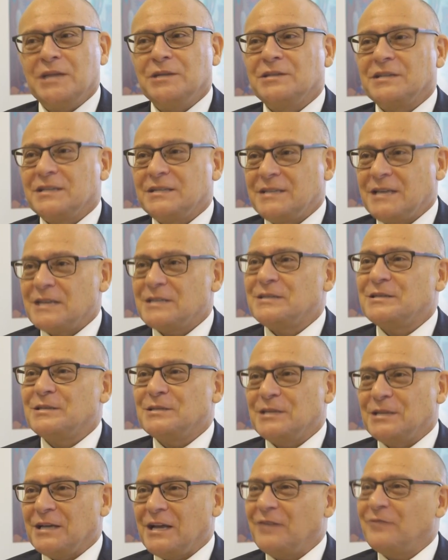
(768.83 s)
successes
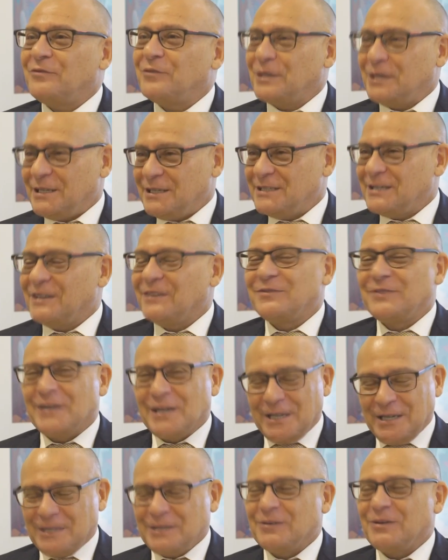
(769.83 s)
in Africa,
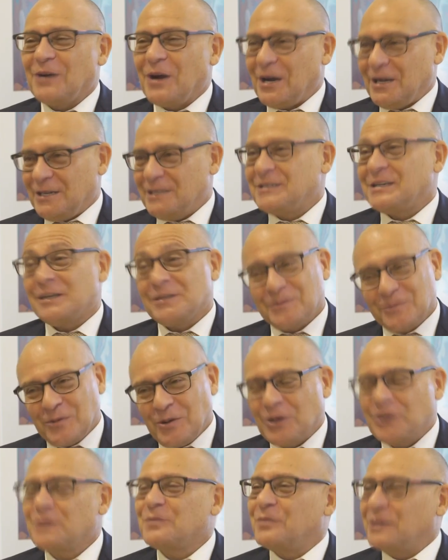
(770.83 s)
definitely, you're right, it does
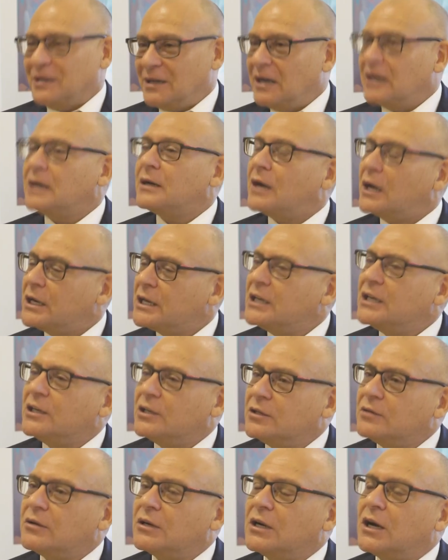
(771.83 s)
work, but I hear
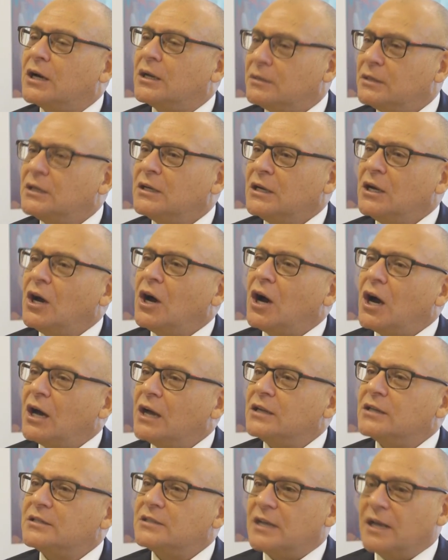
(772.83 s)
you, and I
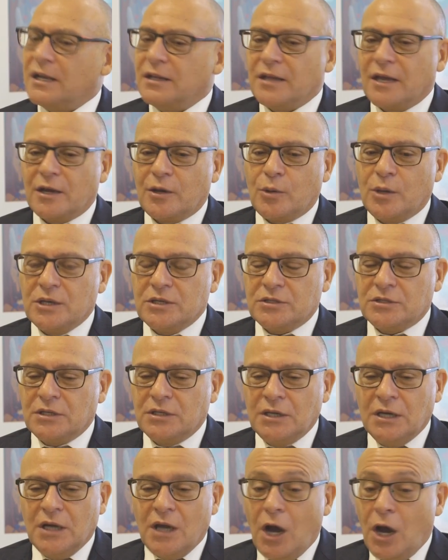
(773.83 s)
understand that
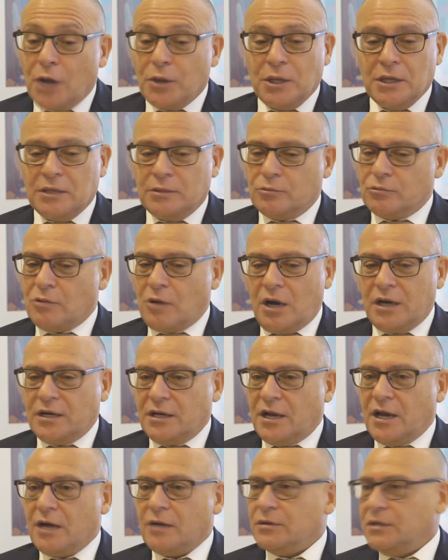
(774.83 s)
question. I think right
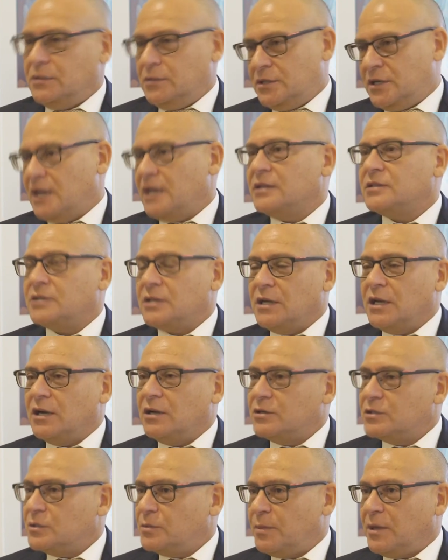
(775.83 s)
now in Tanzania,
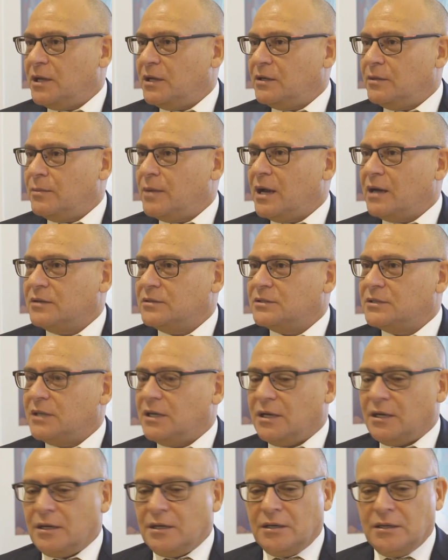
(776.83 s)
I'll speak about,
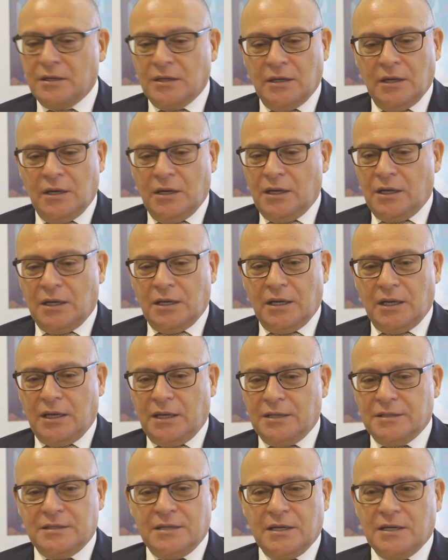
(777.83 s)

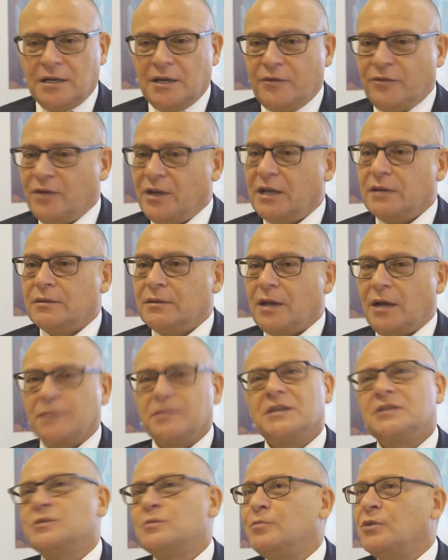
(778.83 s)
is in
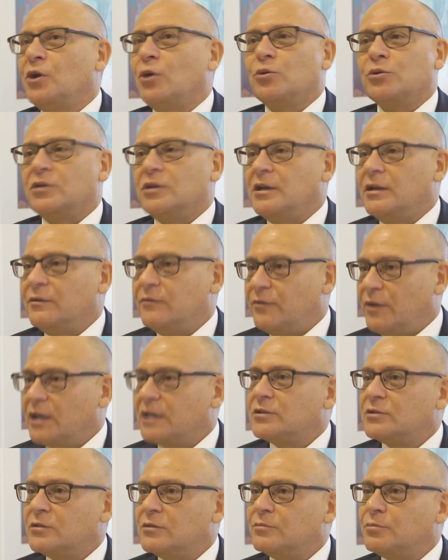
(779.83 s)
it's beyond an
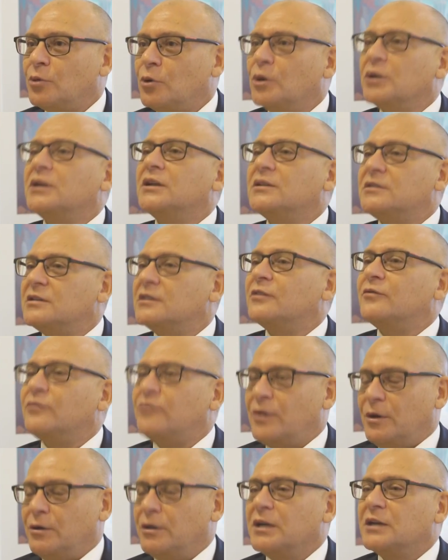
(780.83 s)
inflection point. It's in a
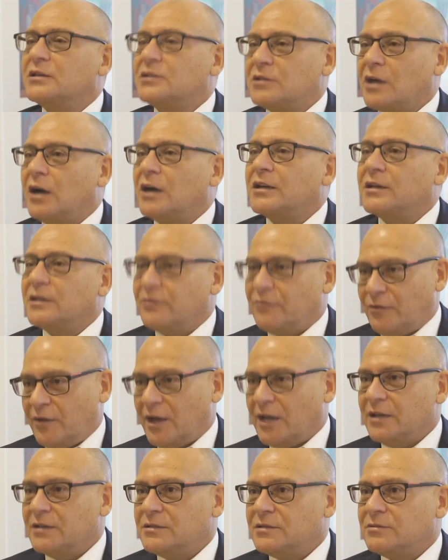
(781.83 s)
very exciting
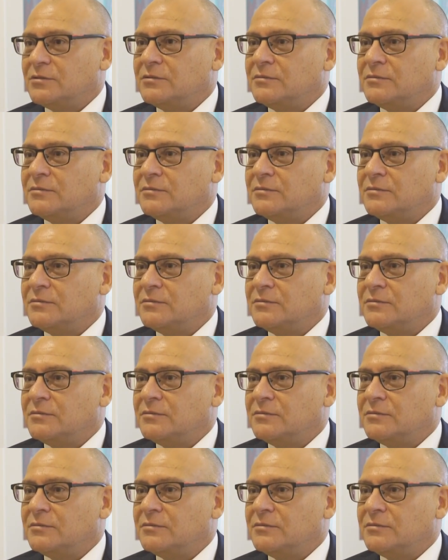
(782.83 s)
phase.